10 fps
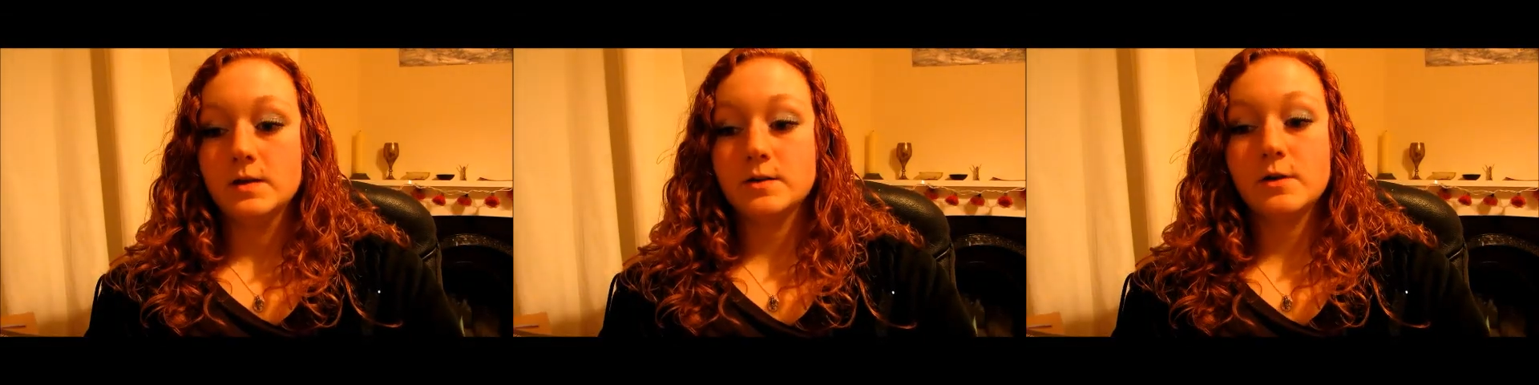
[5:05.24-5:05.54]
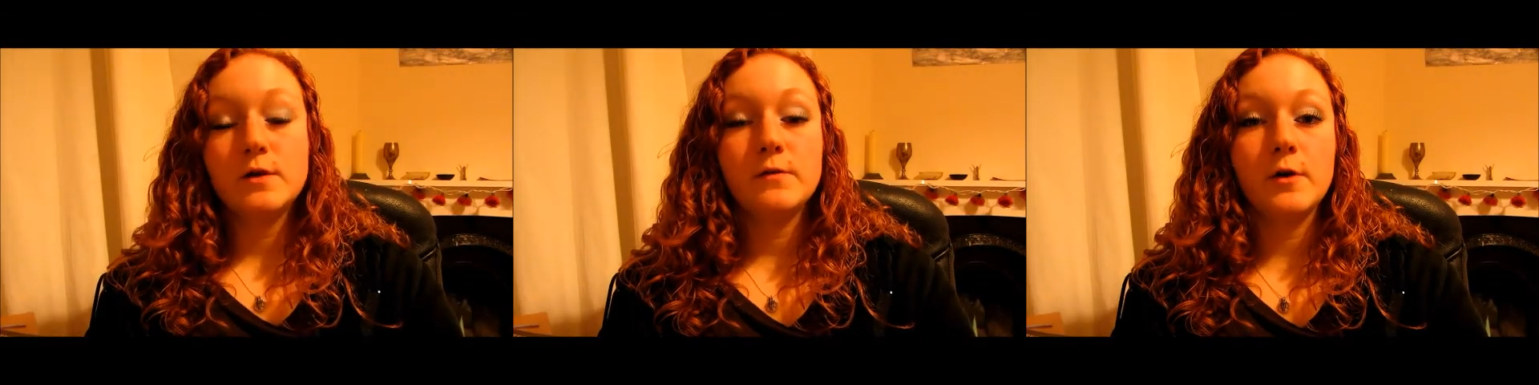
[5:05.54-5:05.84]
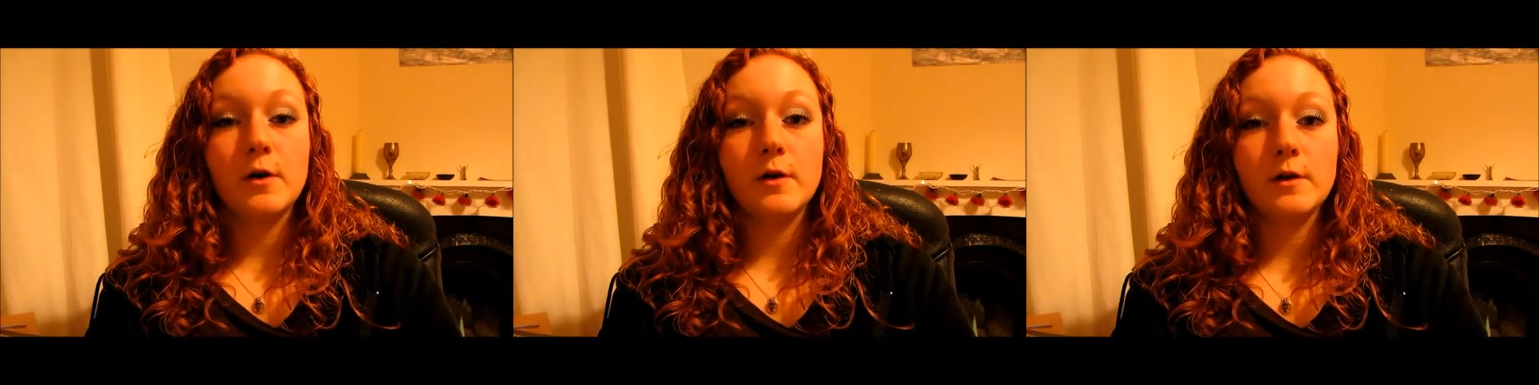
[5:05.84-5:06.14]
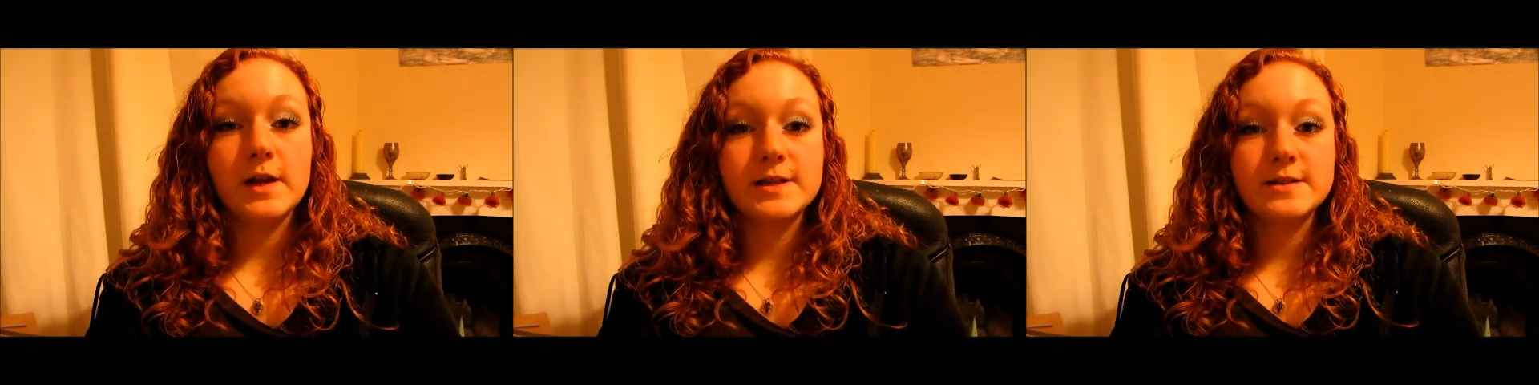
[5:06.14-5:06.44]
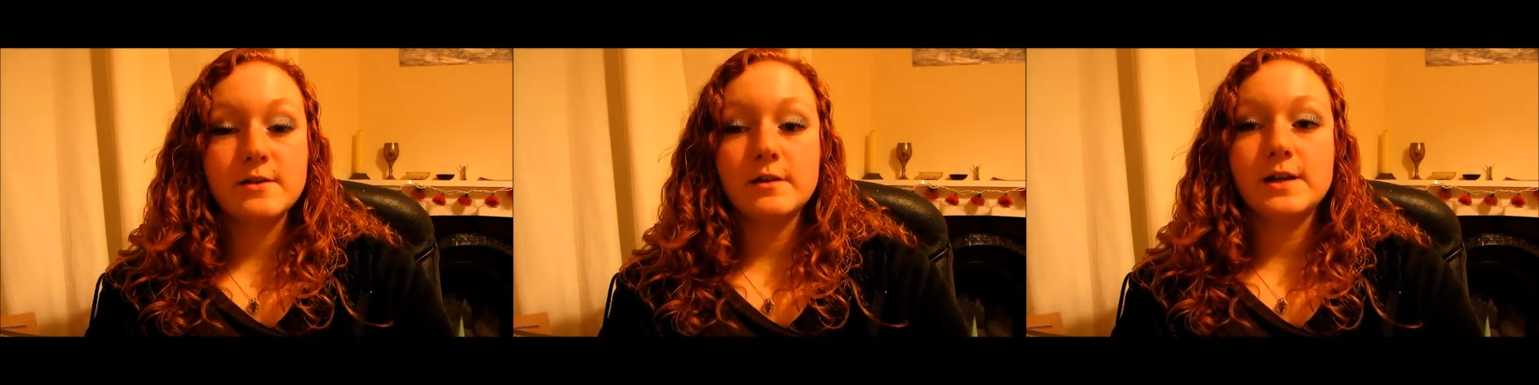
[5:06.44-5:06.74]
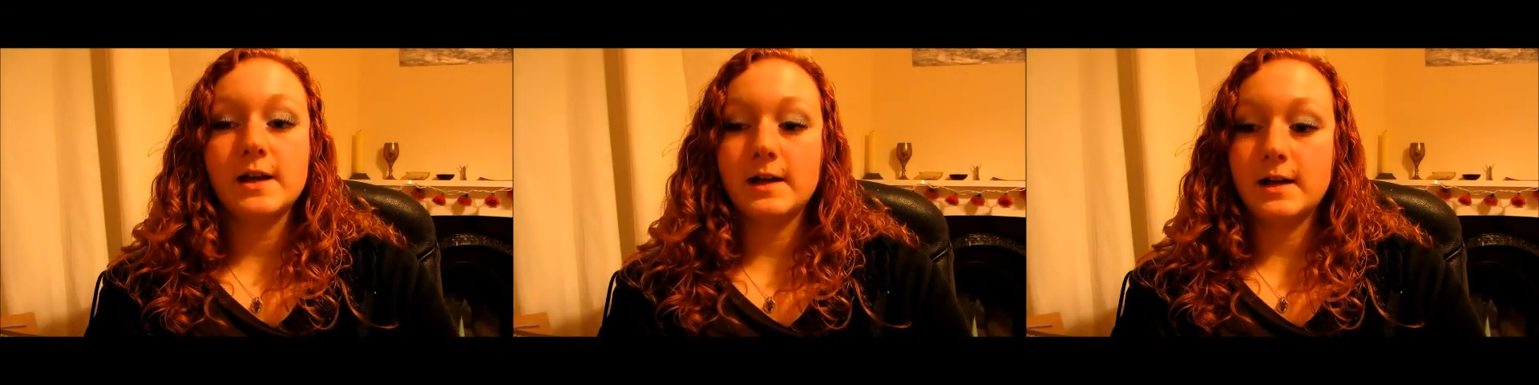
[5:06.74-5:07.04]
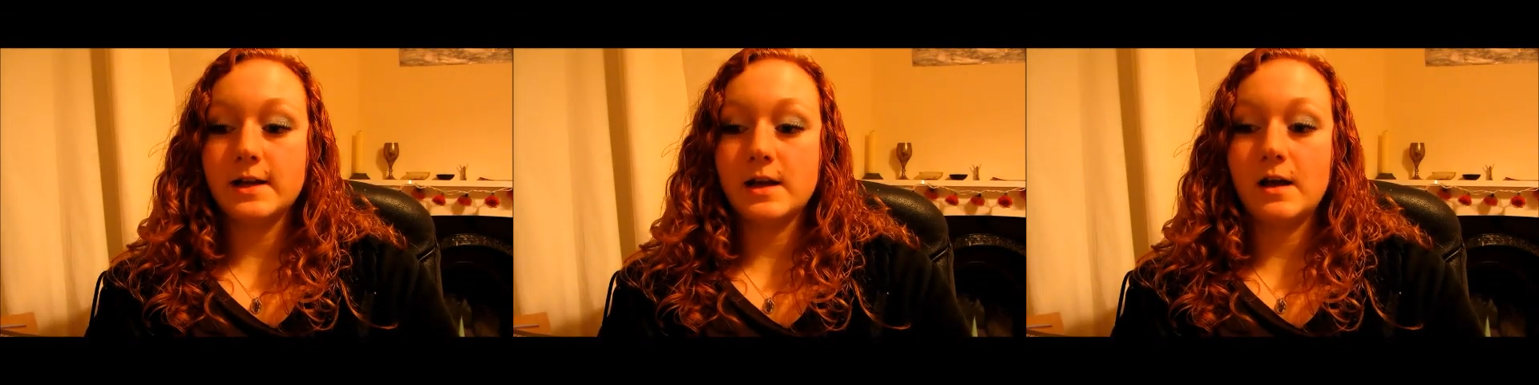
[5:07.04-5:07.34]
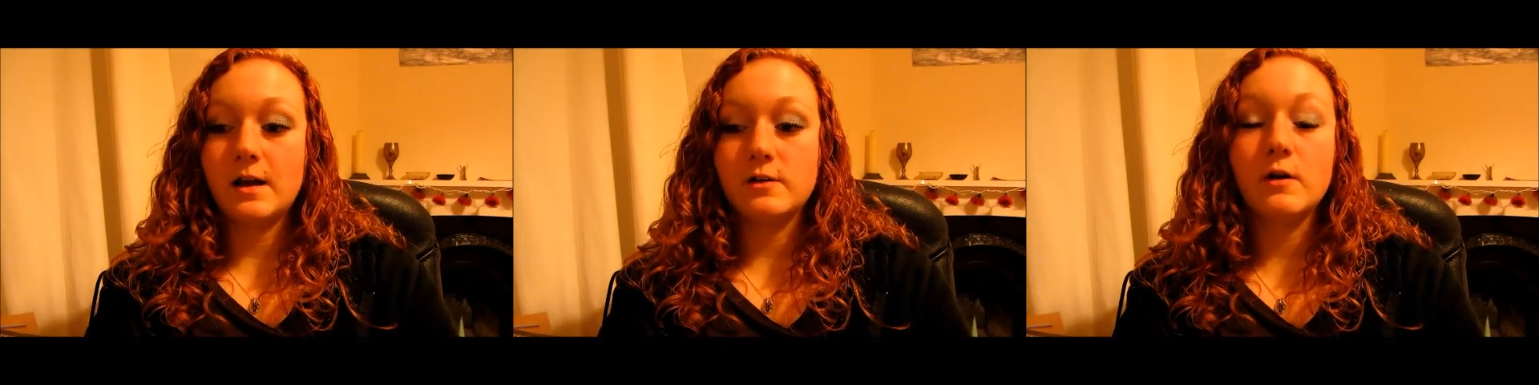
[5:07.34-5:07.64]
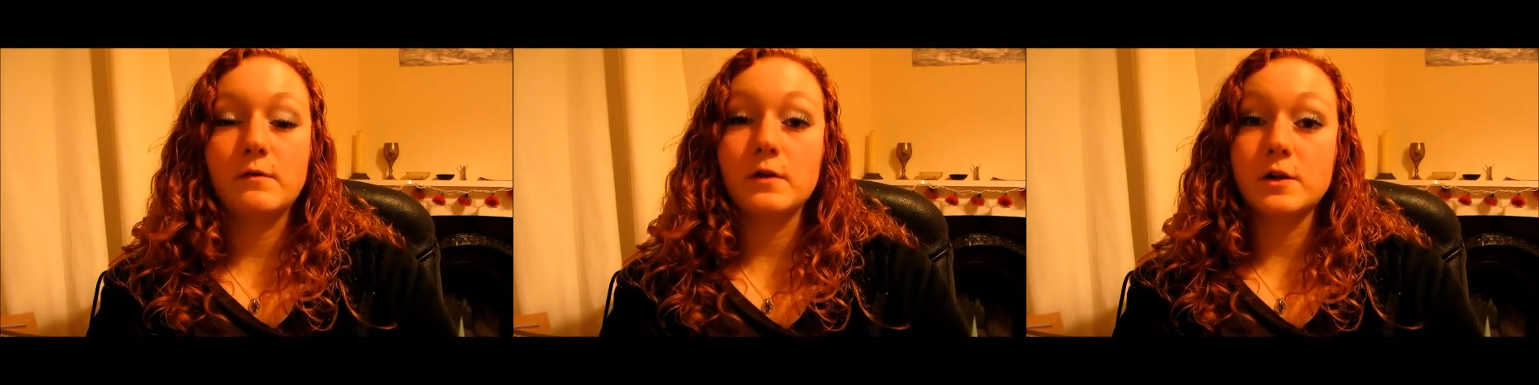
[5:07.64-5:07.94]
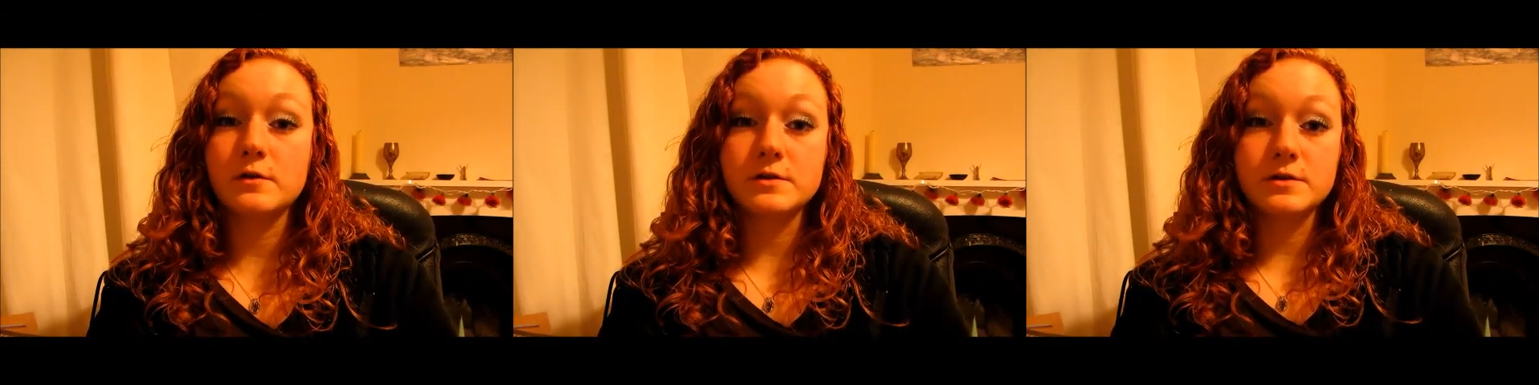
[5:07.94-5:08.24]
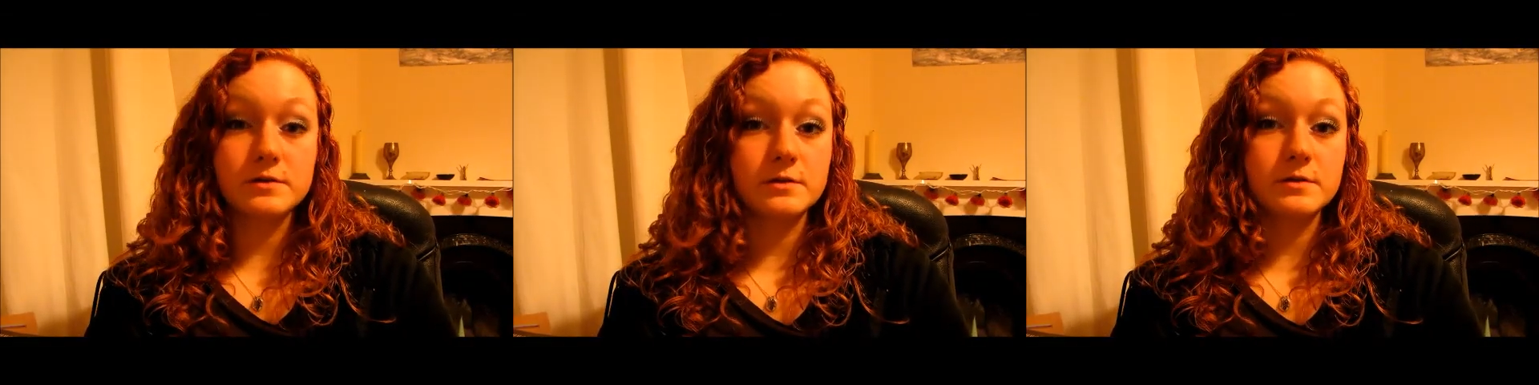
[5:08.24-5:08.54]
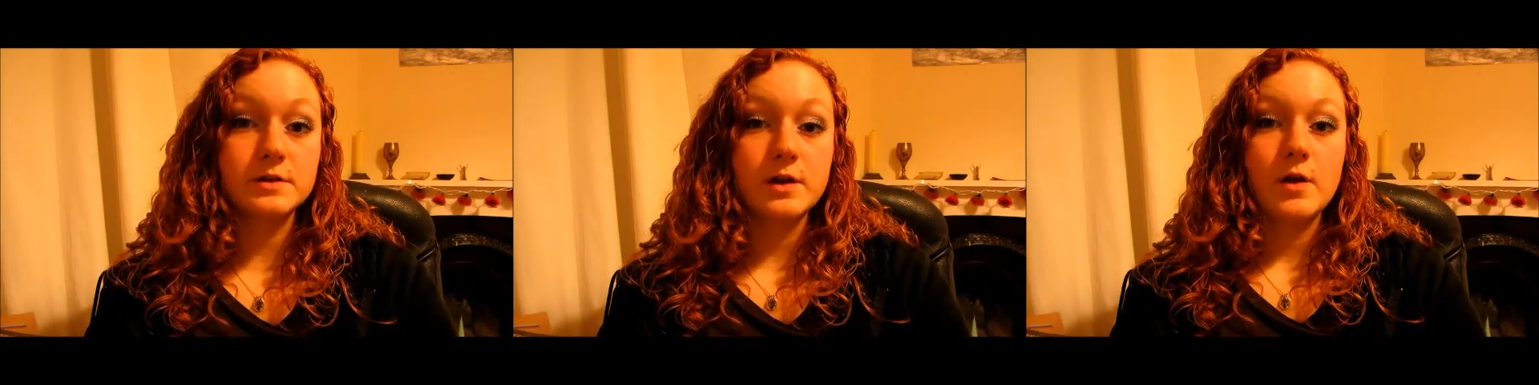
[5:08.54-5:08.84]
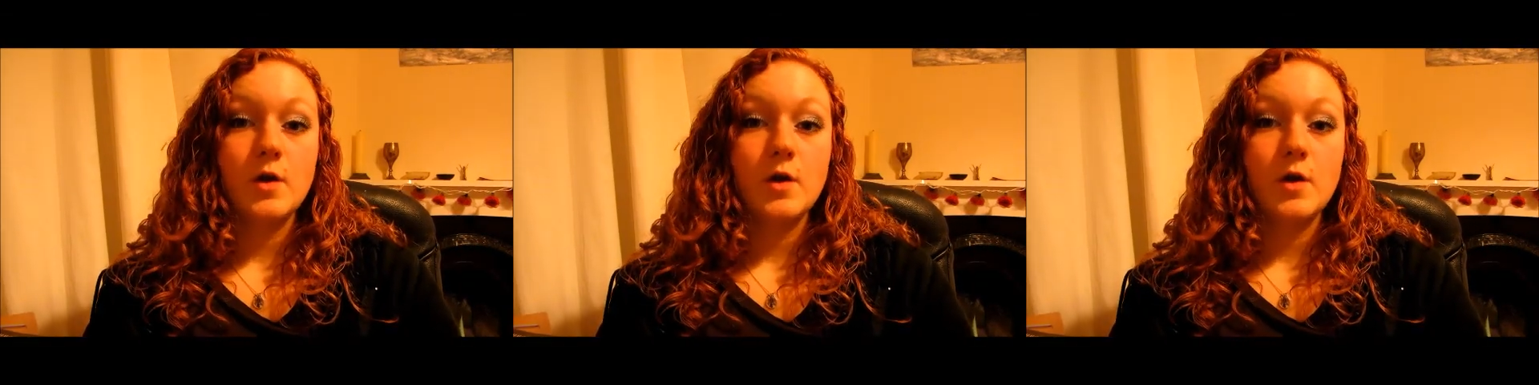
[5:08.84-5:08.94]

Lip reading: So overall, it's not yet clear and not fully understood